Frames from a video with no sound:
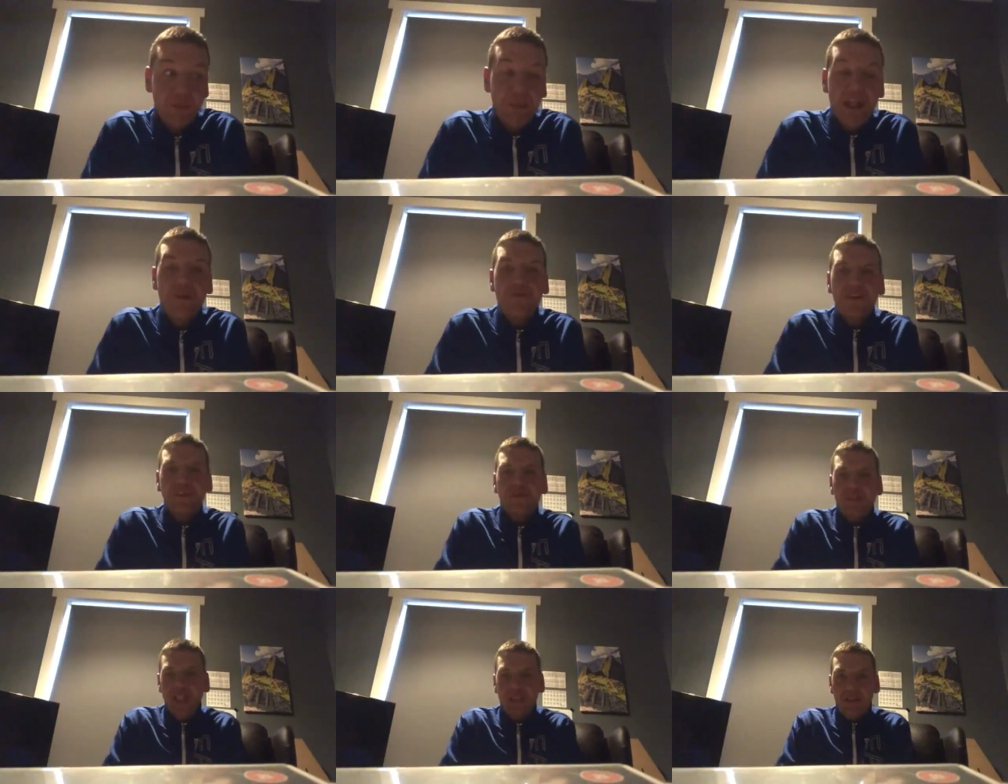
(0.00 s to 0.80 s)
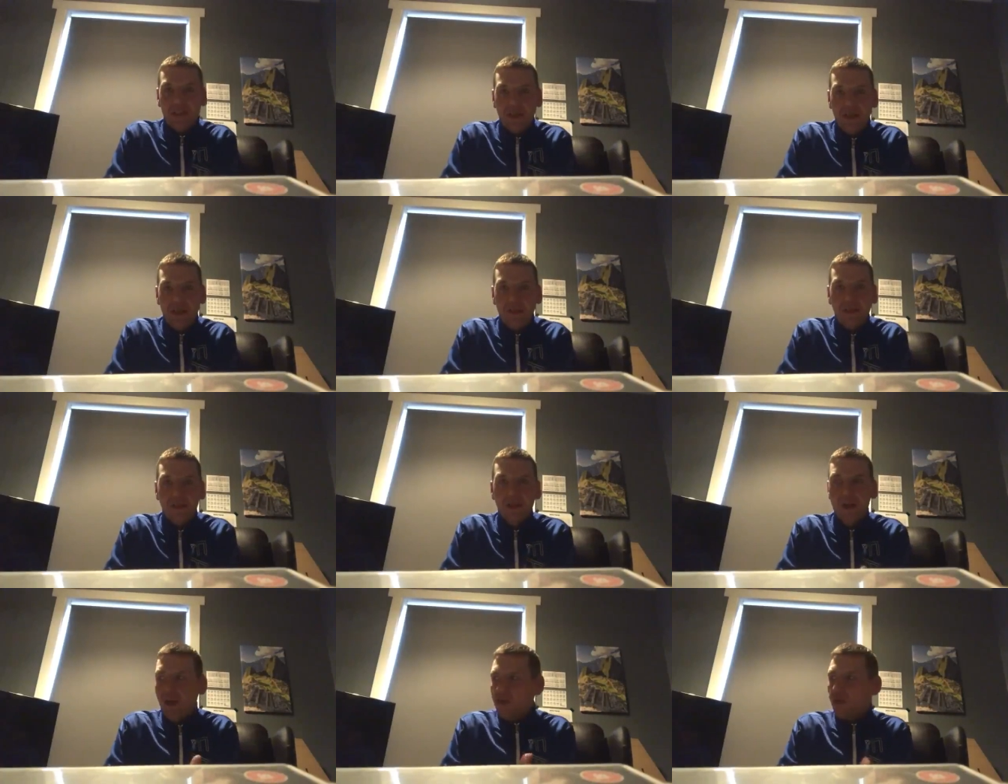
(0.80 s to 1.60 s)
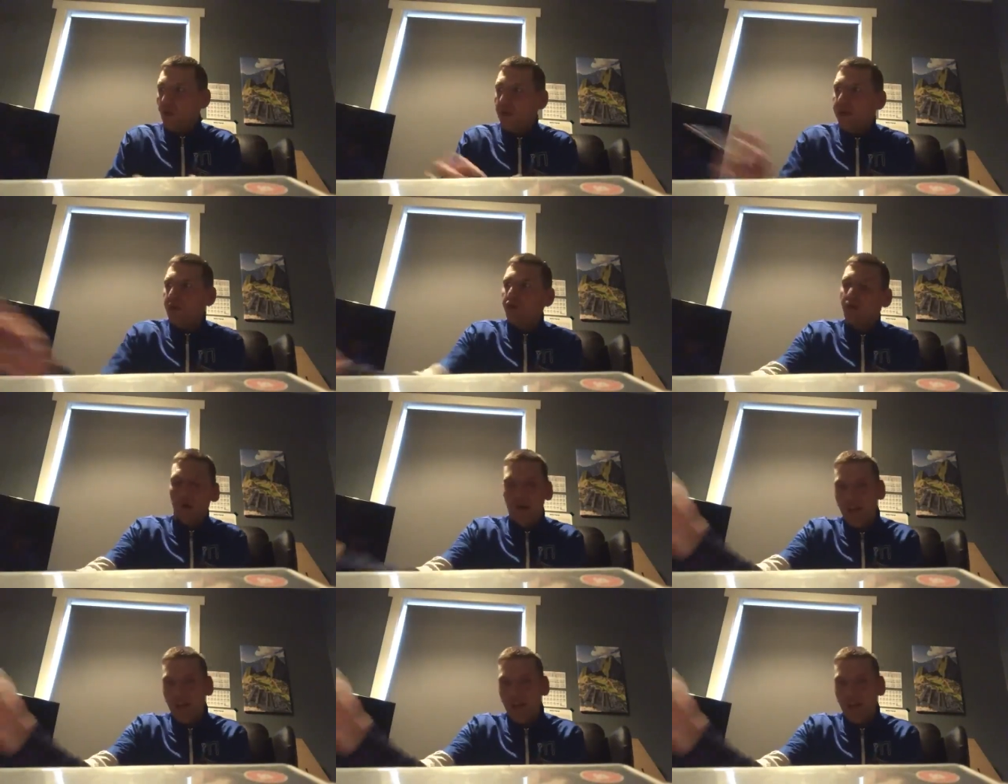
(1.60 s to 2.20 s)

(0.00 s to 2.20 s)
made fifteen grand. So wait, so who